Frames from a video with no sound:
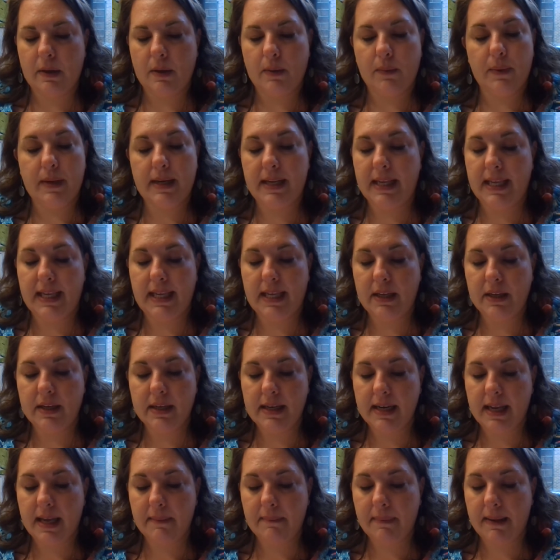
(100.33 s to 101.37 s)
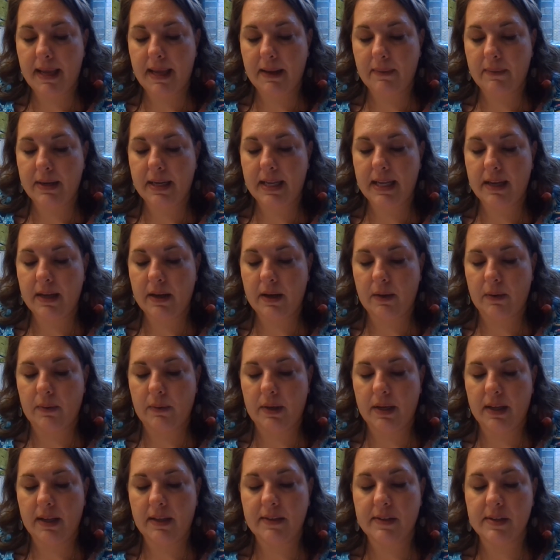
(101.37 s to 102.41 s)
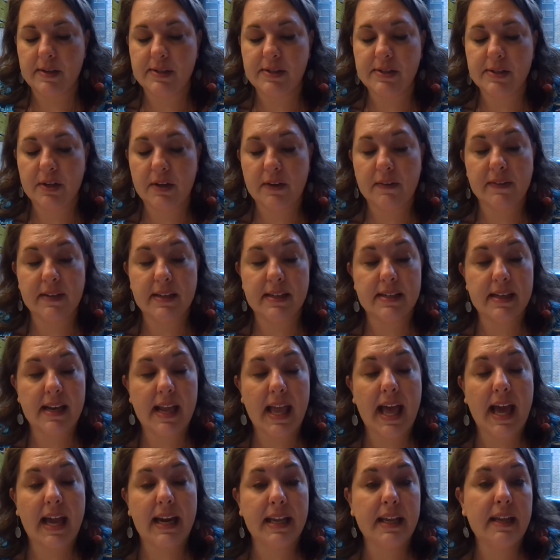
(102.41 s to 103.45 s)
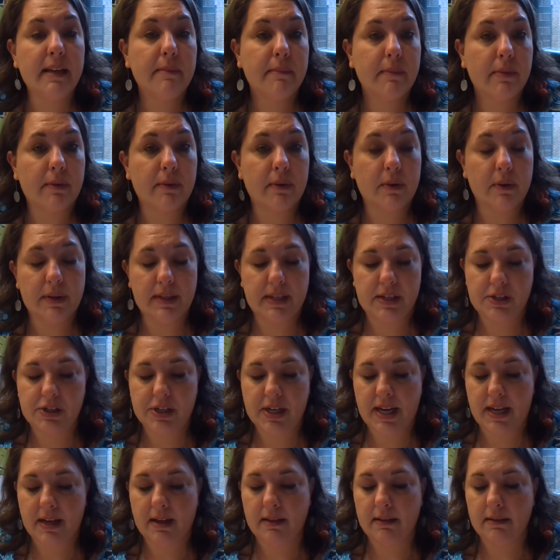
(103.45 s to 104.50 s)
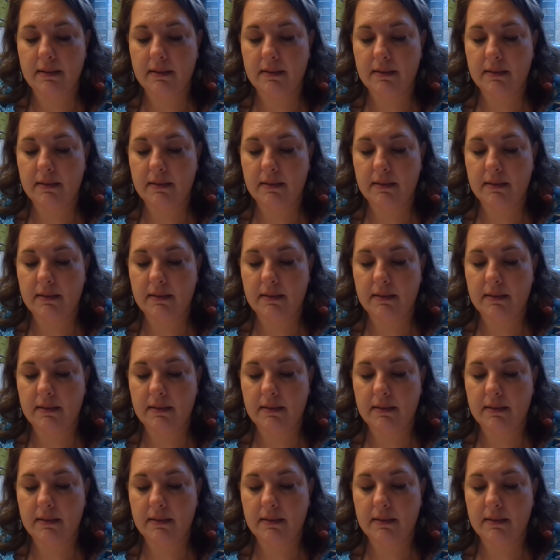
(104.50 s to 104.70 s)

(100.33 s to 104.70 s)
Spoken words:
When he could not pay what he owed, the servant had him thrown in jail.